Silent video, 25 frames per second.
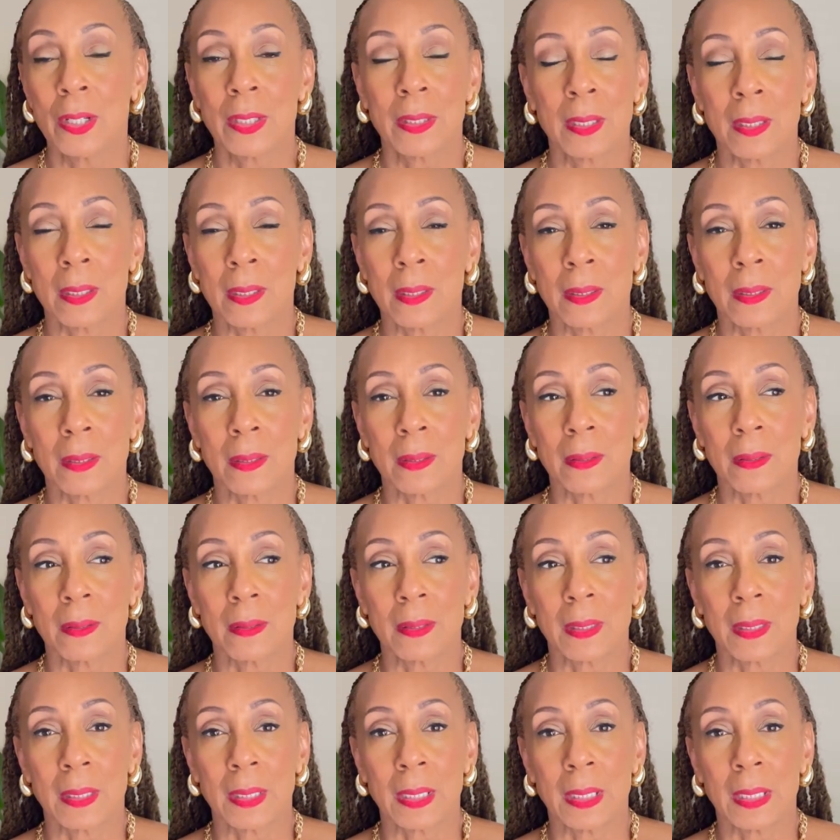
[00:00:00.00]

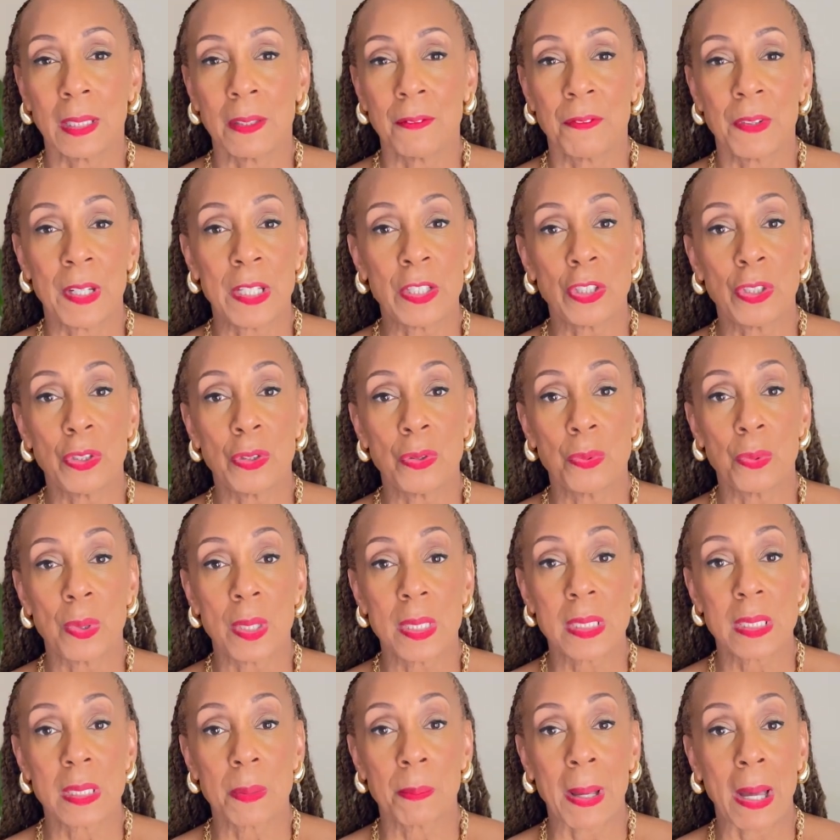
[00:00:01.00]
the venue
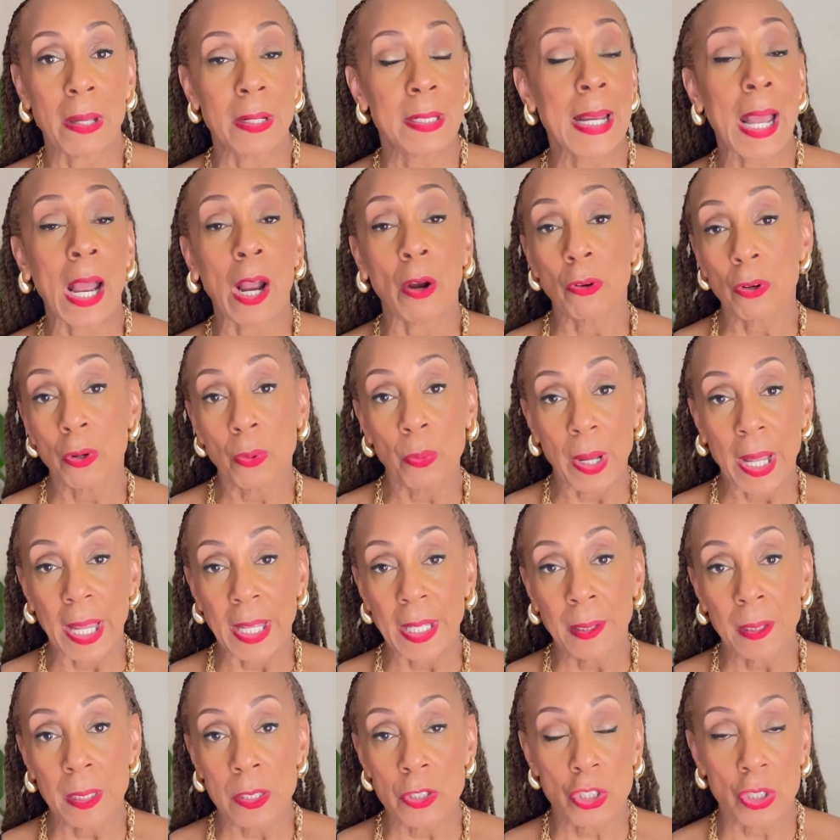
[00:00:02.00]
was about an hour
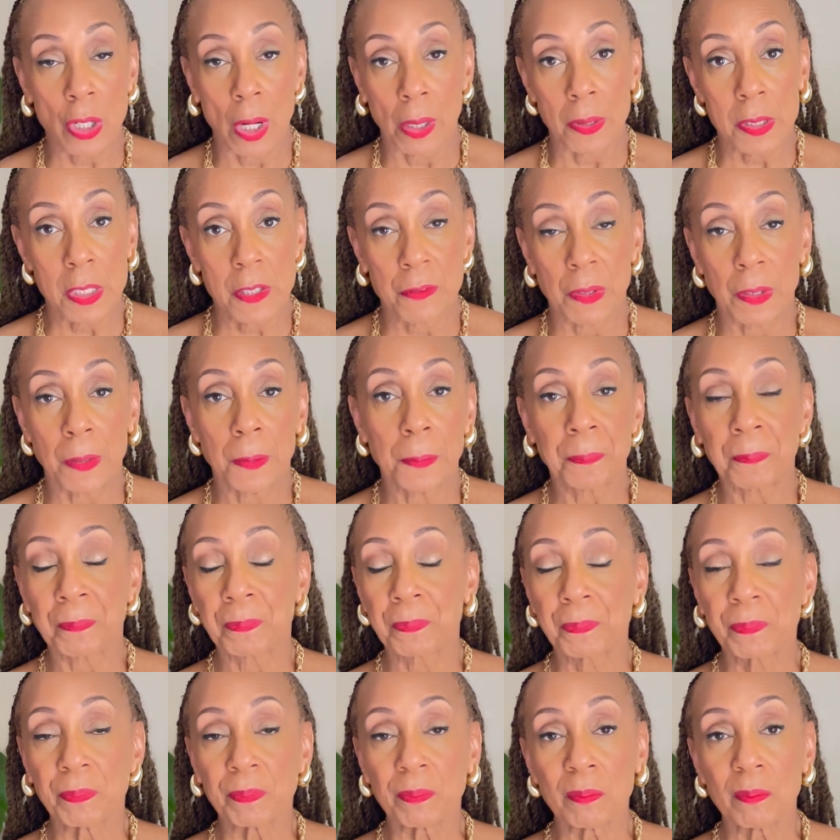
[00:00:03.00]
away in Charlottesville.
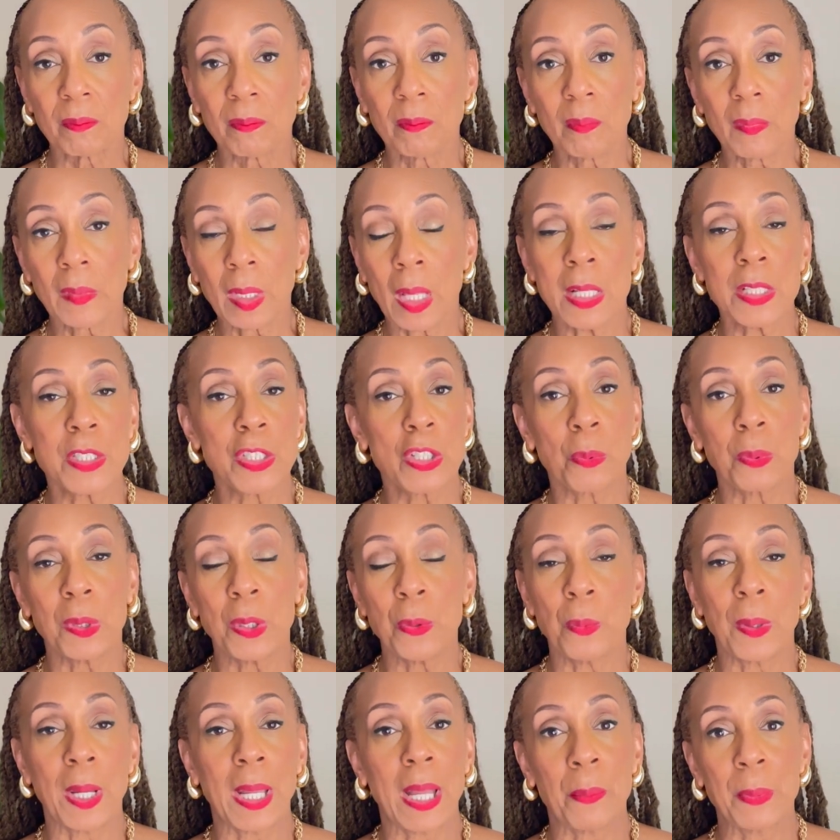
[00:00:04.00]
And so we
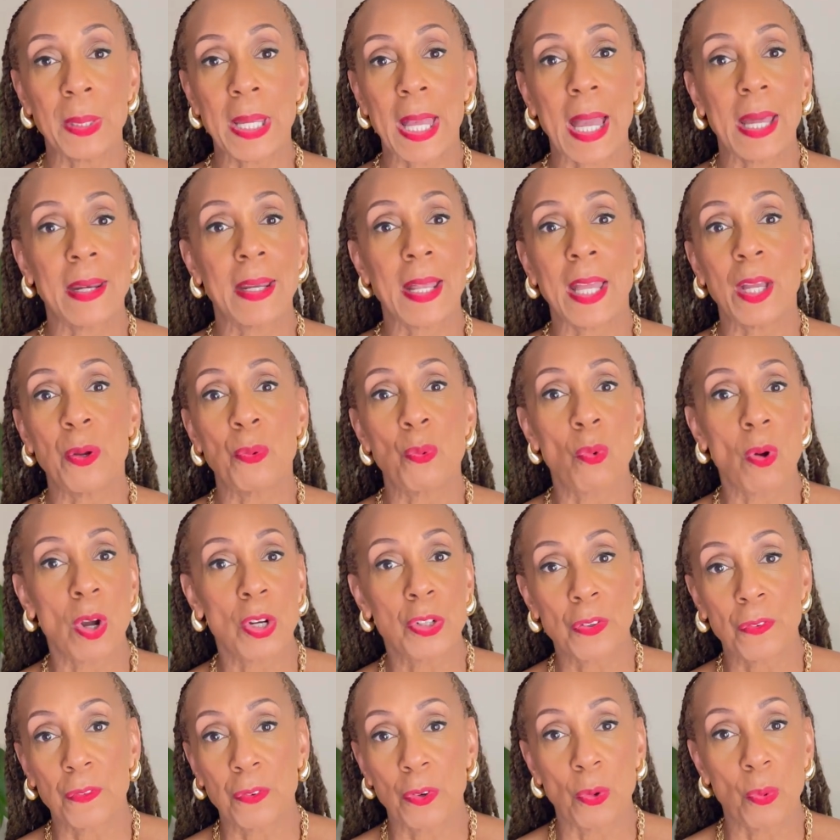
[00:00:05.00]
went and we had a
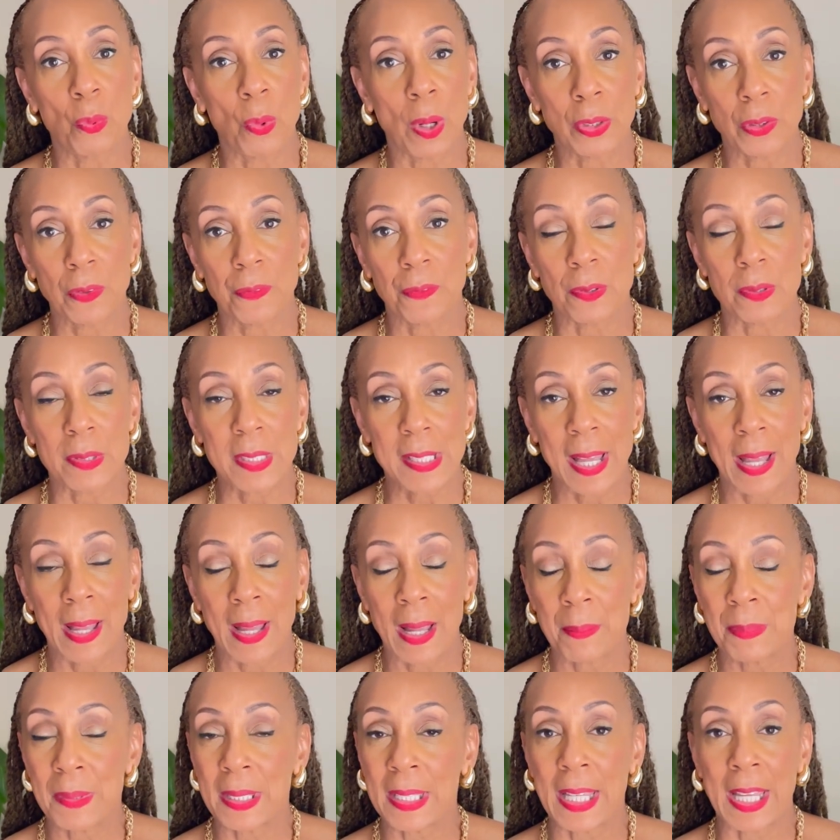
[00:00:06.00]
wonderful, wonderful
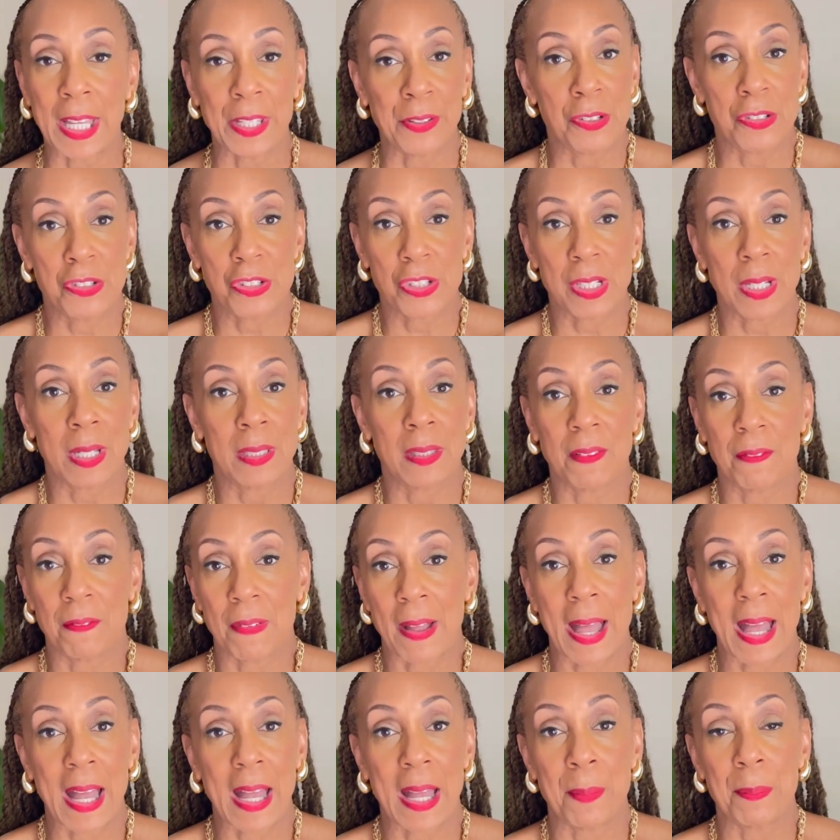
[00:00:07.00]
time. The energy and the
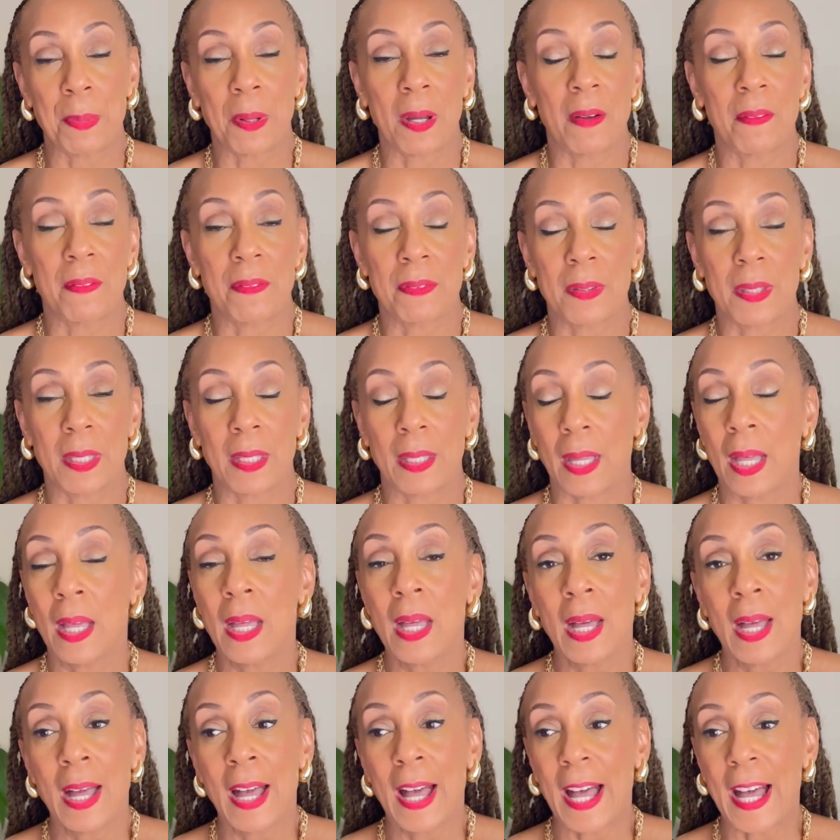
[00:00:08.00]
vibe
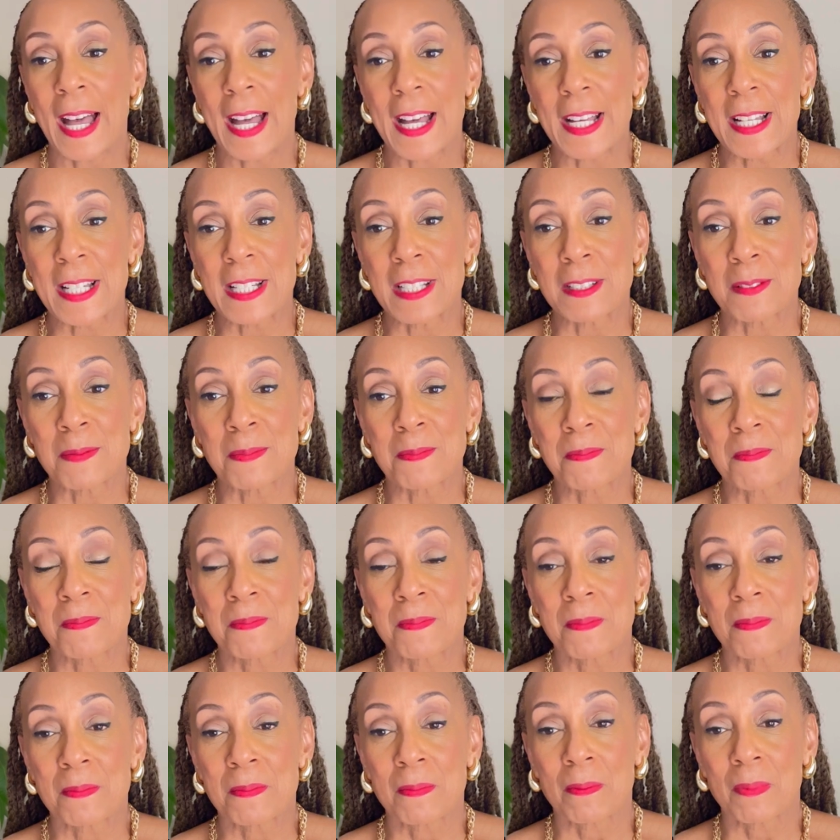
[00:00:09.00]
um,
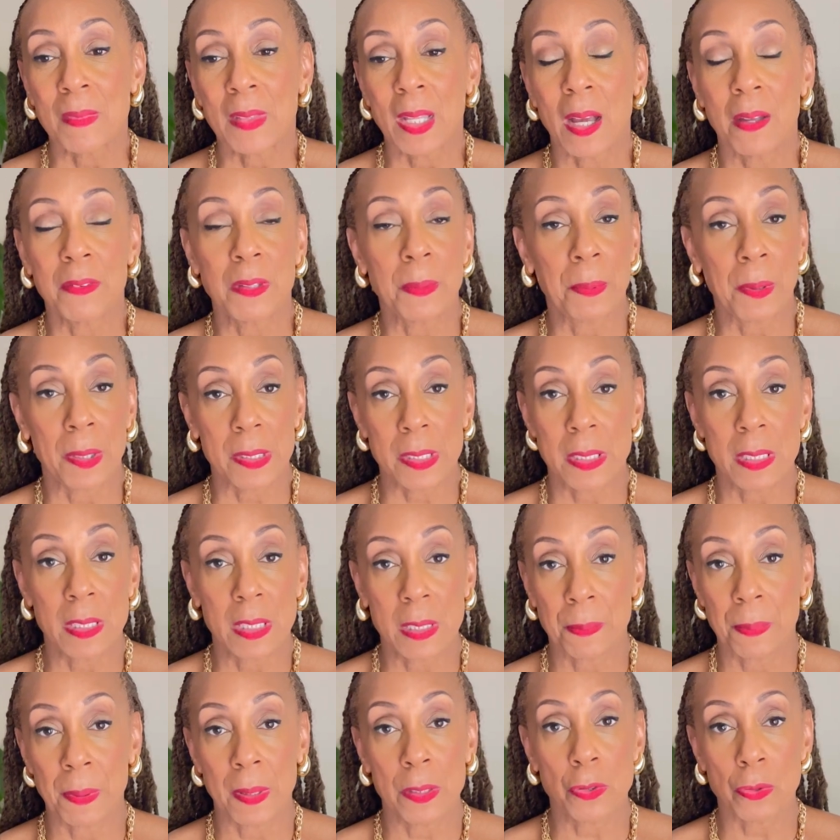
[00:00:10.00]
of the
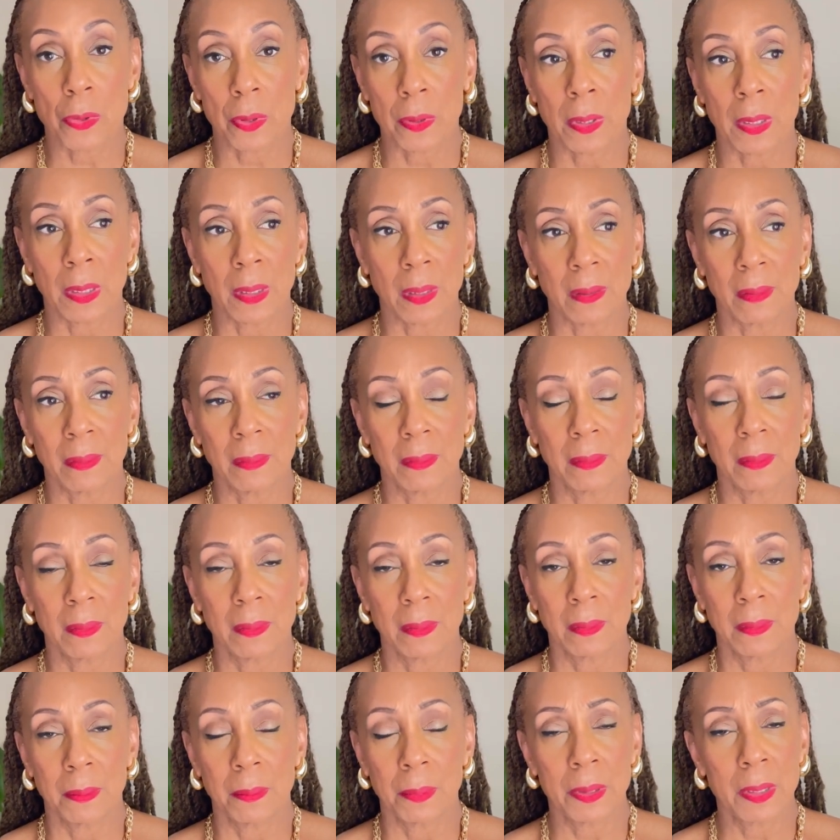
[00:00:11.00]
participants, or the
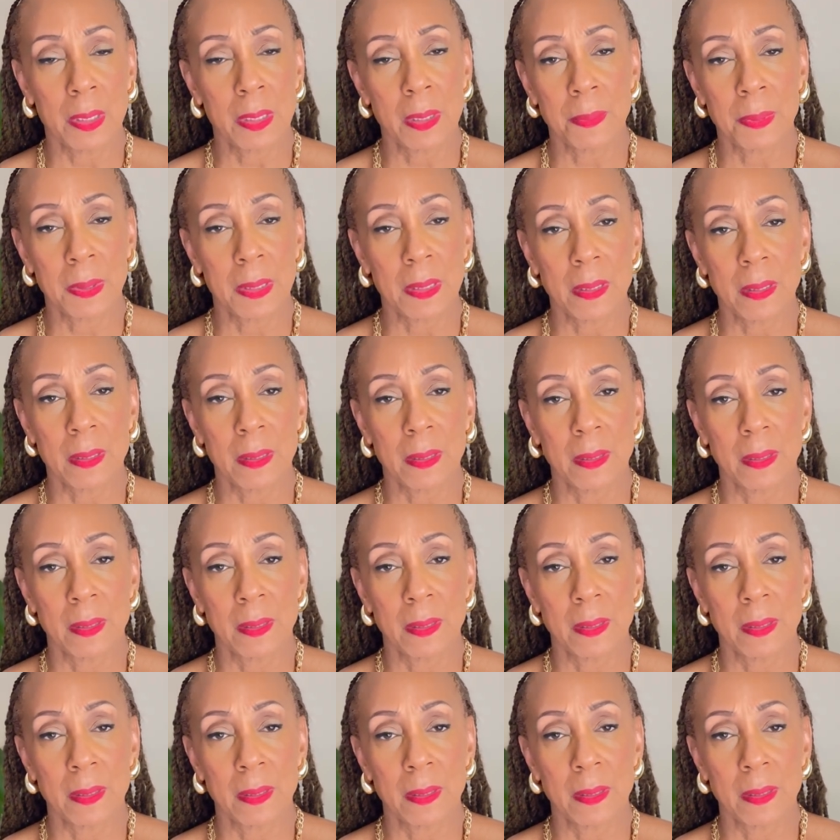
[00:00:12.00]
participants